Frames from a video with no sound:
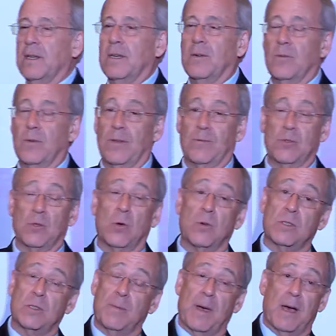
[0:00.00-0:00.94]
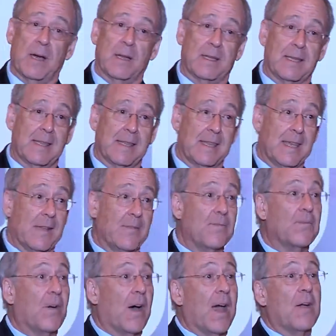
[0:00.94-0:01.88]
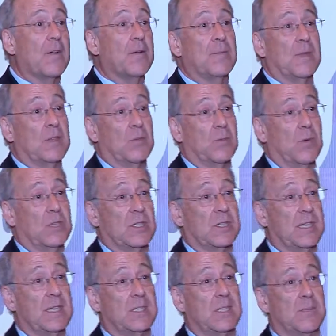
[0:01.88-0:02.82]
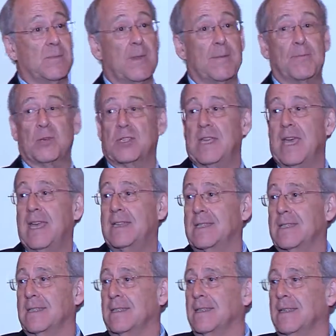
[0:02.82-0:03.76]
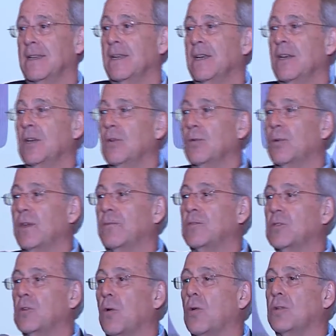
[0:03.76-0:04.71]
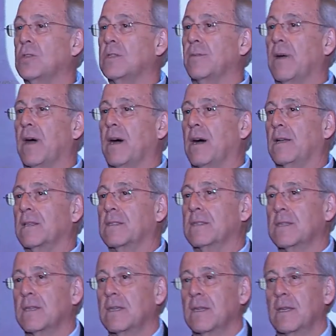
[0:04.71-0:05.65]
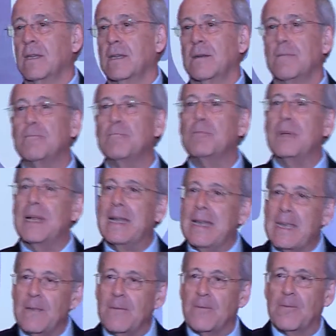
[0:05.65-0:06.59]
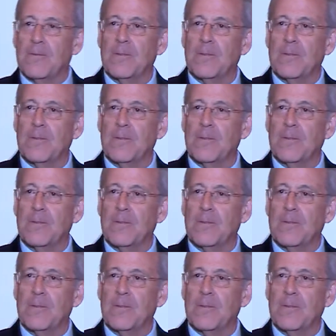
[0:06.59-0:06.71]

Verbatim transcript: We've talked about the environment which needs to be protected. We've talked about belief.